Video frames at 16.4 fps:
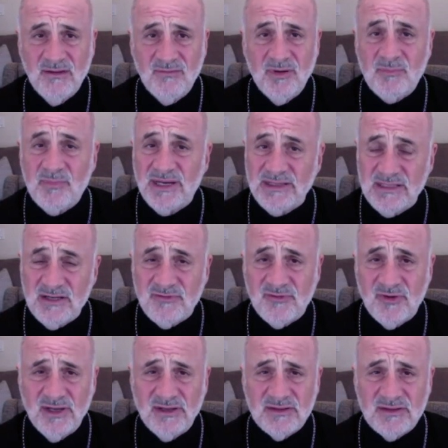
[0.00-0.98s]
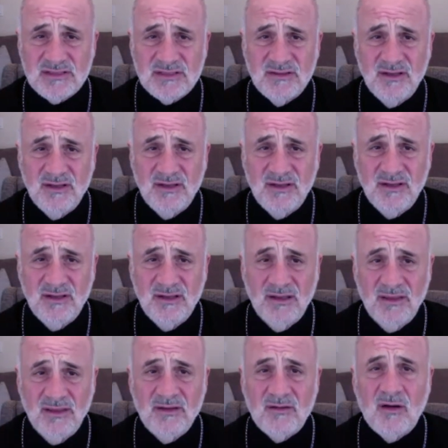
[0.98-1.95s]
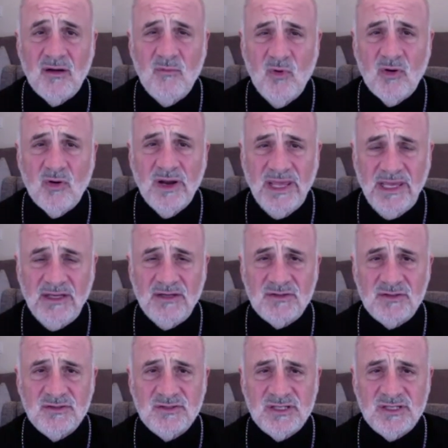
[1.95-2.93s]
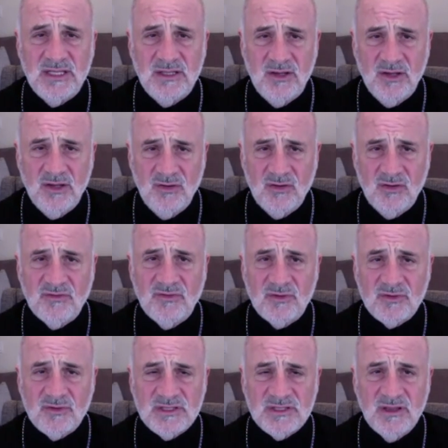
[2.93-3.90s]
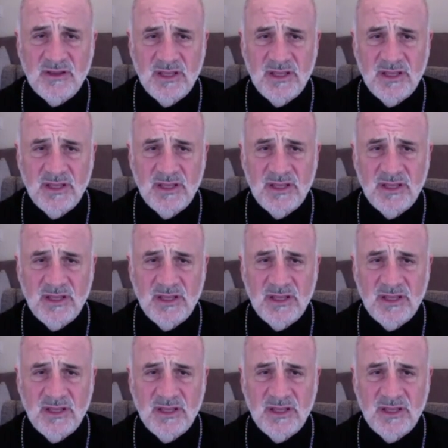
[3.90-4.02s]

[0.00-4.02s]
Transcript: But, my dear friends, there are more angels in the universe